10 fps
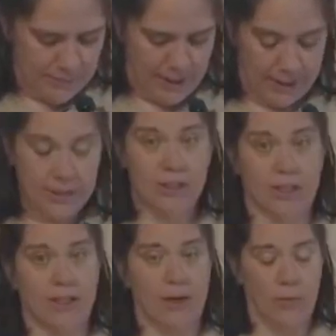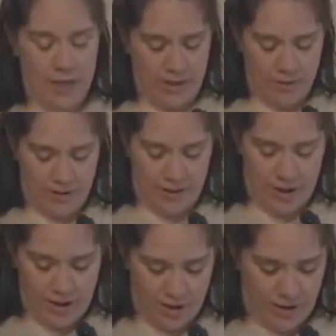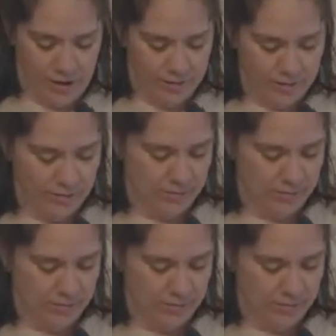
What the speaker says: can share that we know that our